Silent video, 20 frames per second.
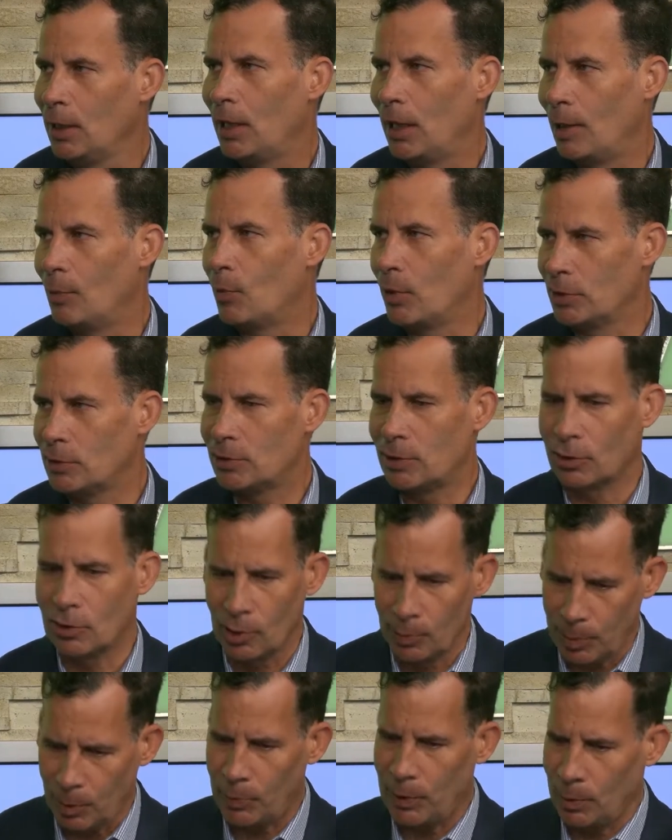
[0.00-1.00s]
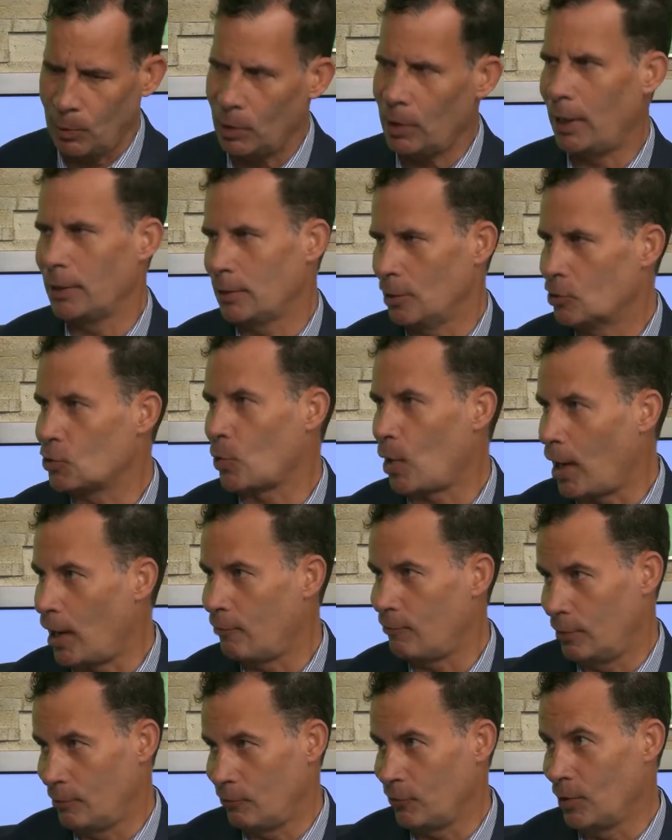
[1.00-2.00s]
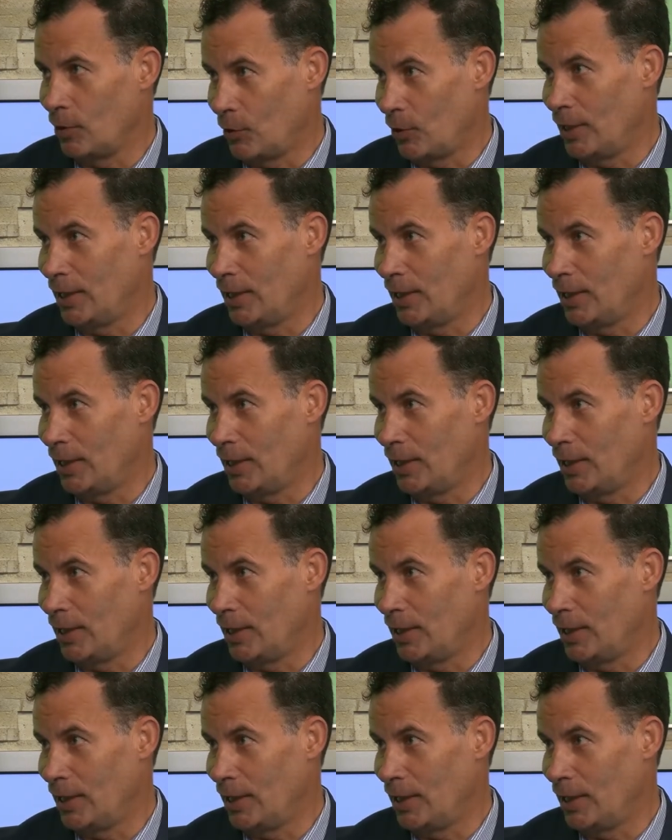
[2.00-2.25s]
and one's a group of people that like to drive in Florida,